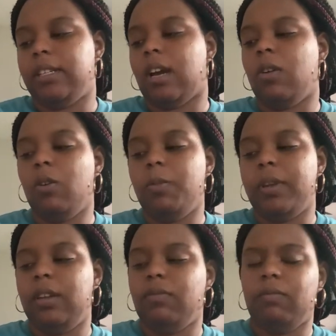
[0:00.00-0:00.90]
I hope
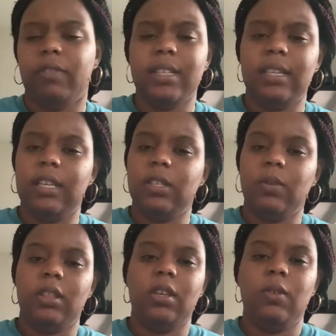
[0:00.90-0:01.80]
it resonates
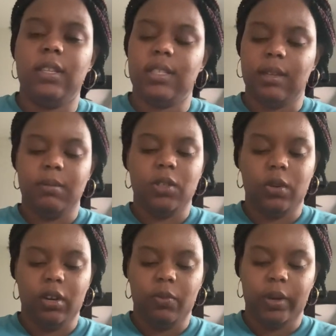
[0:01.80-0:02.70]
with you in some
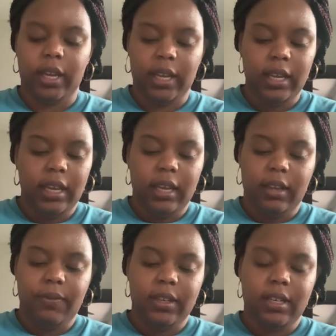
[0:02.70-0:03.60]
sort of way.
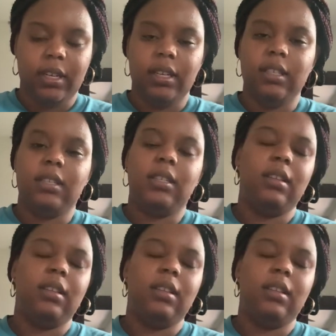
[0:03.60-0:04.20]
If it does,